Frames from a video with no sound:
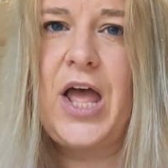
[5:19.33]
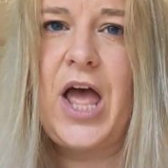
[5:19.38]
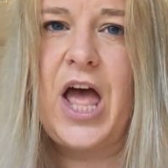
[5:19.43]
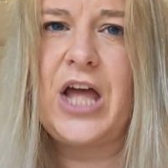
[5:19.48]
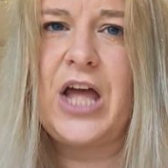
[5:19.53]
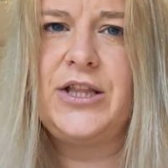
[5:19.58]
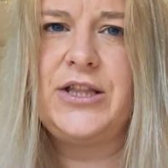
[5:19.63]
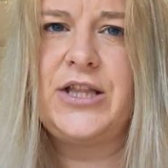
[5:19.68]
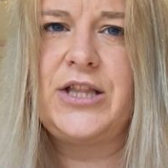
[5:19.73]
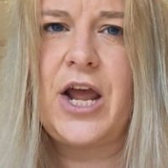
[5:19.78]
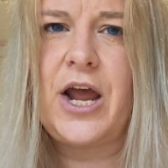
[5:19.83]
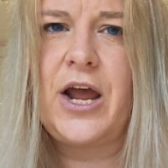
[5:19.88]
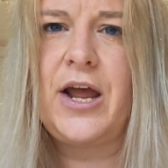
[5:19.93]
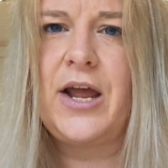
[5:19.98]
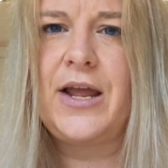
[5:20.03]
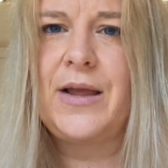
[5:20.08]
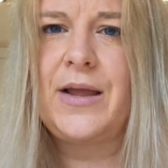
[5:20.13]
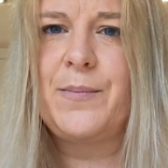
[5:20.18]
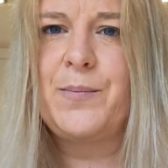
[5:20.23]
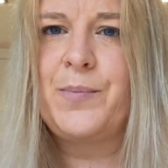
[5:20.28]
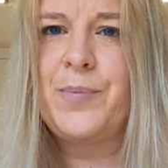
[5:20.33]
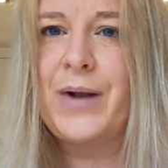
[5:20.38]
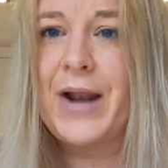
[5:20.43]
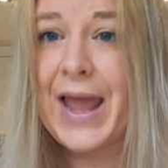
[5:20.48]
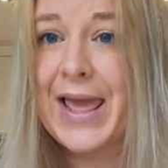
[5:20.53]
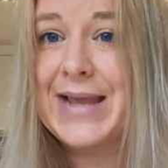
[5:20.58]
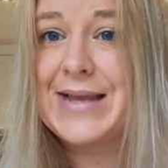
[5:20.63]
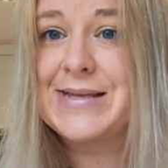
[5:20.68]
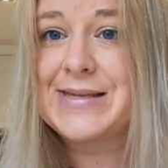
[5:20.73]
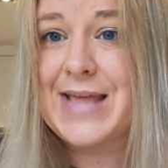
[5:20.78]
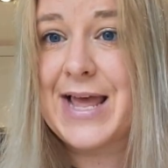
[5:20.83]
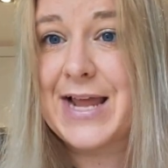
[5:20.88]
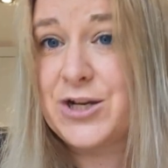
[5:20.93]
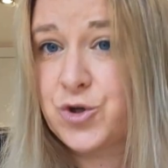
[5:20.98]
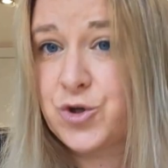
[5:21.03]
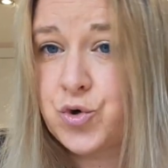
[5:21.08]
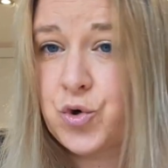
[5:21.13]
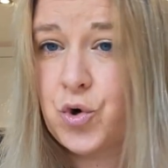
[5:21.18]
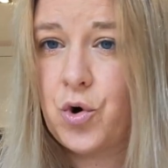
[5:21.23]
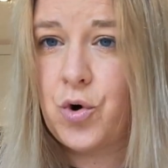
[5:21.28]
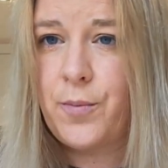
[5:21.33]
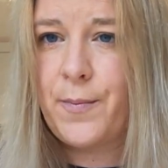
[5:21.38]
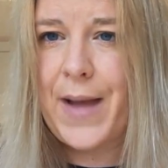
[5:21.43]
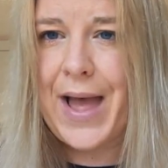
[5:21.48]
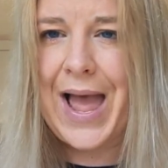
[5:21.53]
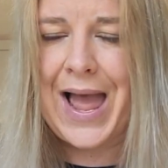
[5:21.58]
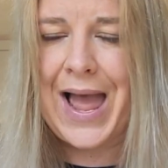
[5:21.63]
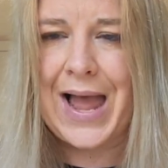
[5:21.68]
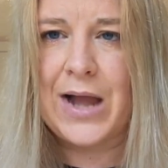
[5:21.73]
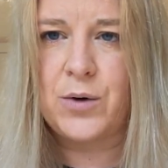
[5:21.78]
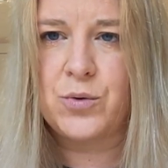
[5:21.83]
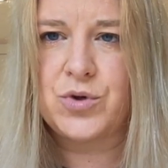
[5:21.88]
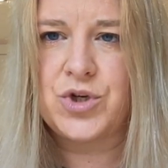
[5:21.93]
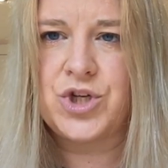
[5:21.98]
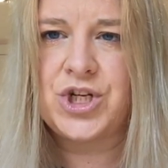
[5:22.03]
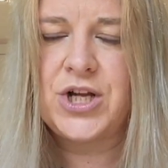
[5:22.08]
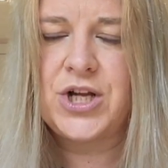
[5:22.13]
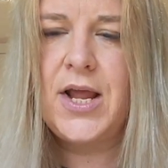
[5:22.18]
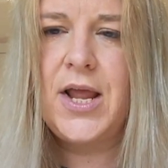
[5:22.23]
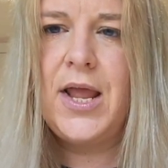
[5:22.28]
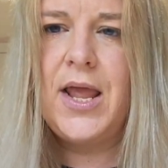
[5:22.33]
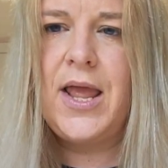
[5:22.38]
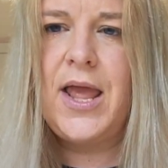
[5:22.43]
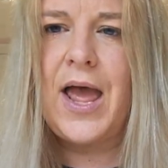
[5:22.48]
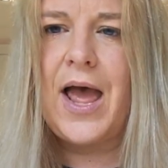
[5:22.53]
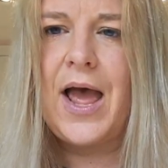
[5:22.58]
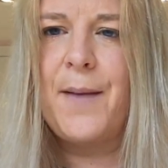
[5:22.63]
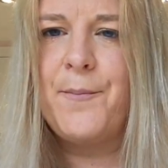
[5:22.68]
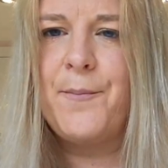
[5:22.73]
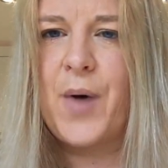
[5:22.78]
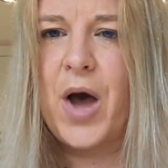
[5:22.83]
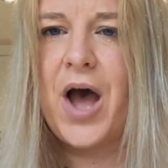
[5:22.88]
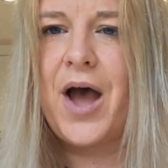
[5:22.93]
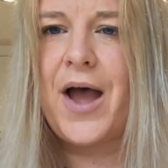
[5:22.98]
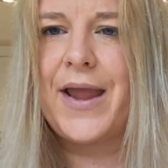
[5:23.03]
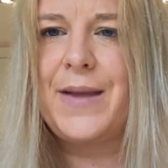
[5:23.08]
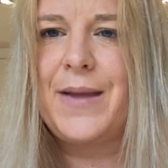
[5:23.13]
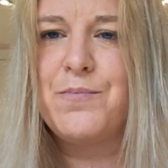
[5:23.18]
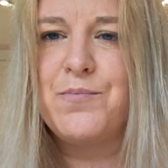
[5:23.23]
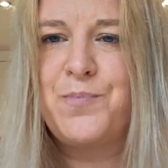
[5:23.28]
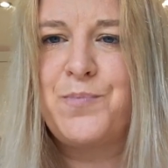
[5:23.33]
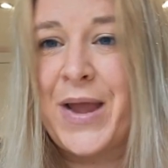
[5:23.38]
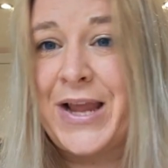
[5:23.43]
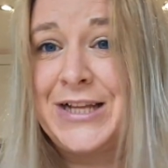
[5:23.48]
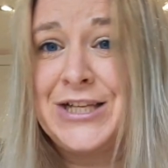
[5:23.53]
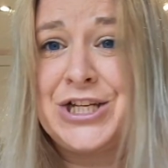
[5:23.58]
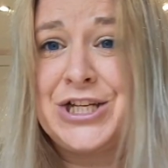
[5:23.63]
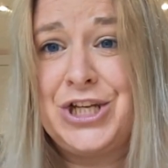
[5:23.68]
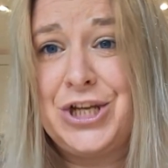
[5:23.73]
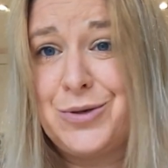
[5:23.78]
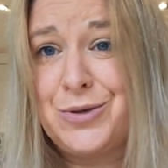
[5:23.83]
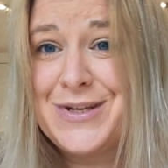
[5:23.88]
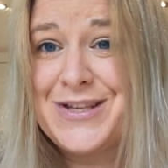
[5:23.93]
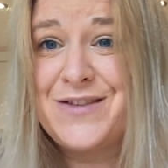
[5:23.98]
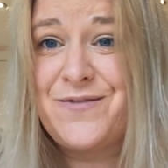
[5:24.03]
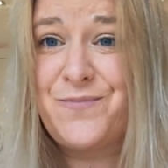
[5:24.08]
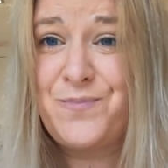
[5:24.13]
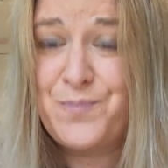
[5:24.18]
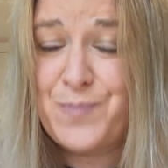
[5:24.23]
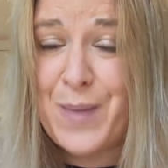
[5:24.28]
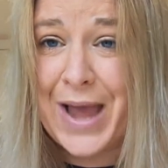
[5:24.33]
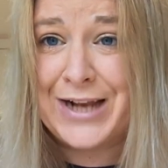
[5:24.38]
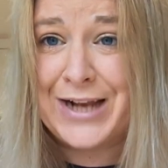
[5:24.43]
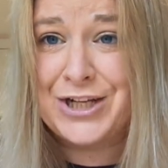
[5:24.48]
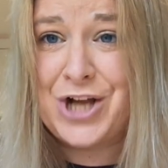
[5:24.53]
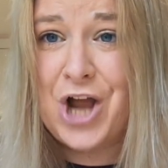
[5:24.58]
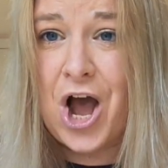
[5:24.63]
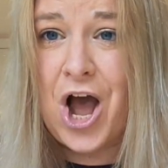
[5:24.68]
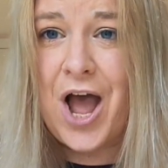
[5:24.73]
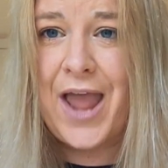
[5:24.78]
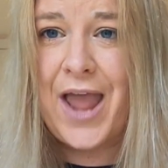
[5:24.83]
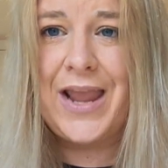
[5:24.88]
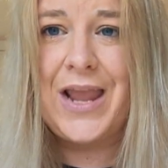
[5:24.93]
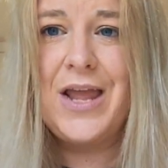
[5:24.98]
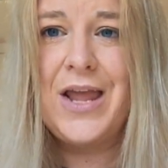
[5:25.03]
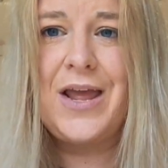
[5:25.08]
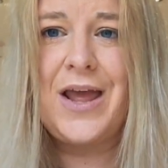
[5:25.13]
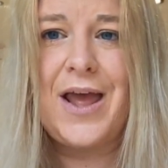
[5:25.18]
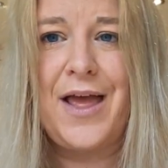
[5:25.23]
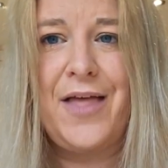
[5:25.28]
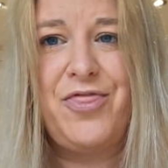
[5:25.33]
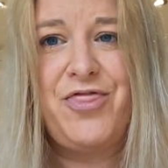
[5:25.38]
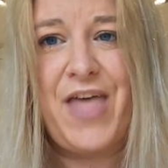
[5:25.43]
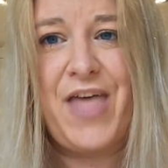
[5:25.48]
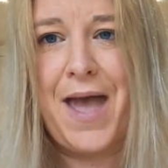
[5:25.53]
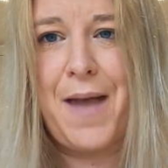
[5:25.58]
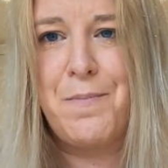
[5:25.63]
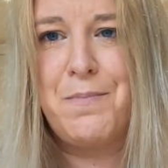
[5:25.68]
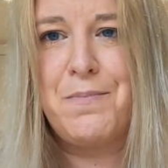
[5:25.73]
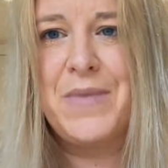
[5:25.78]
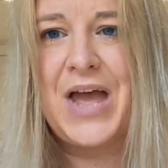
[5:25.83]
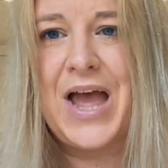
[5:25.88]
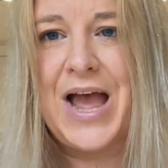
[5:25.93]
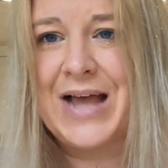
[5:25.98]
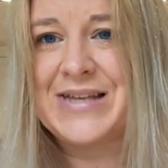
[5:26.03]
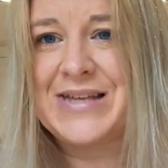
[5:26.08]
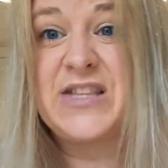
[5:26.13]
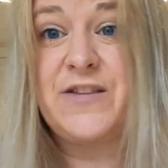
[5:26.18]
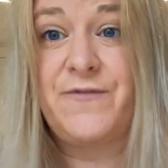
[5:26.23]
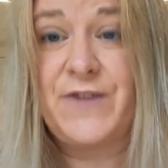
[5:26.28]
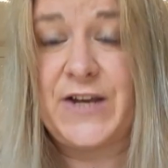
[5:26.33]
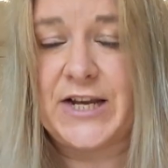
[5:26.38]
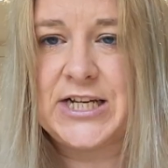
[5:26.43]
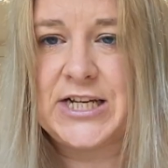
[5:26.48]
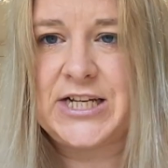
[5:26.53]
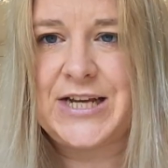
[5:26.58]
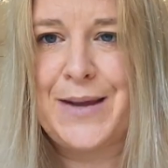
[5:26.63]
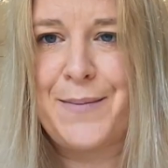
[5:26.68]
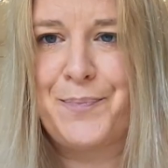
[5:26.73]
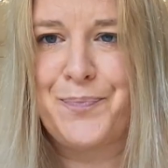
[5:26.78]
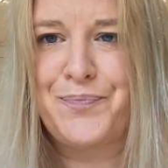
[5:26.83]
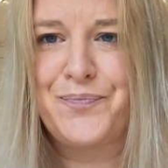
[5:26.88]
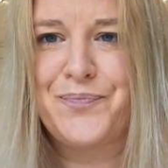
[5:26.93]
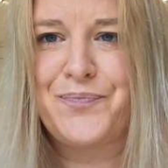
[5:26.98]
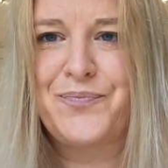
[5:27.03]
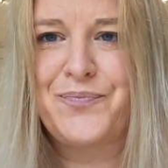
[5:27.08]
and that plays their trauma out by painting you as the bad guy and then as the victim.